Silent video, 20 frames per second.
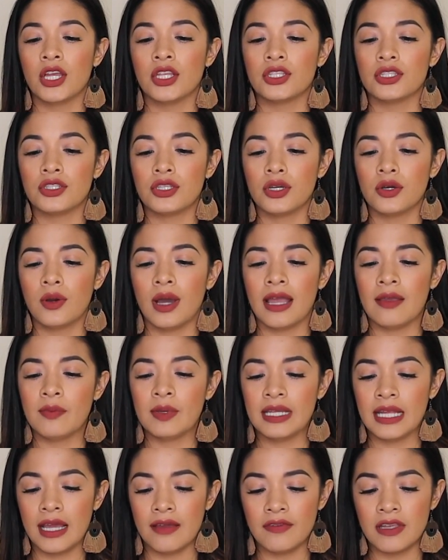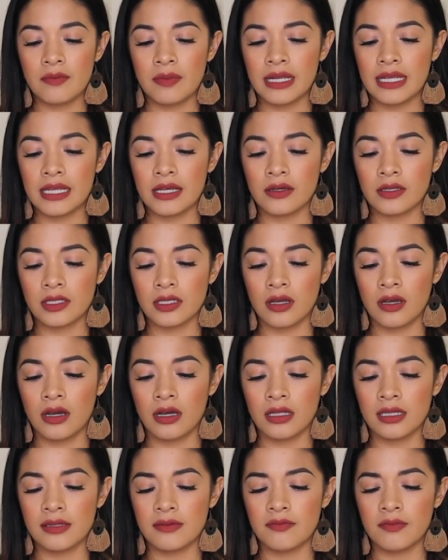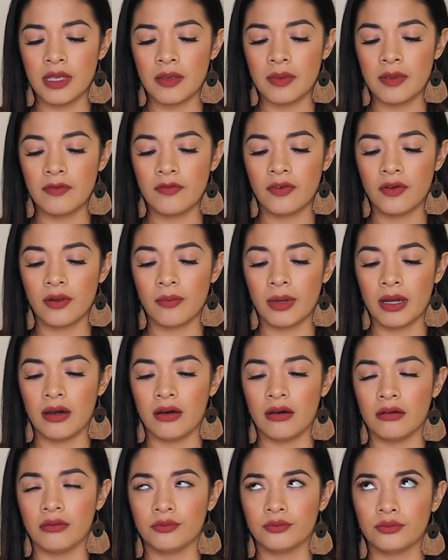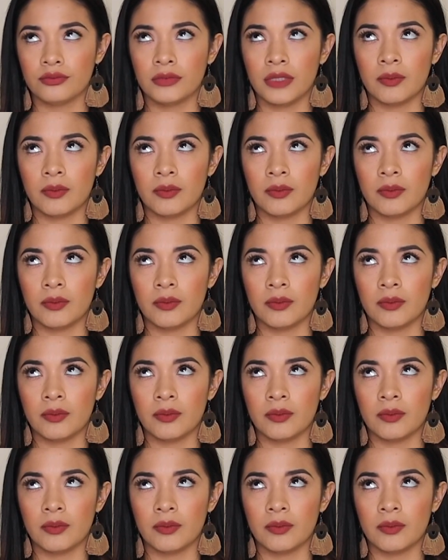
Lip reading: So I've been having my nails on maybe for about,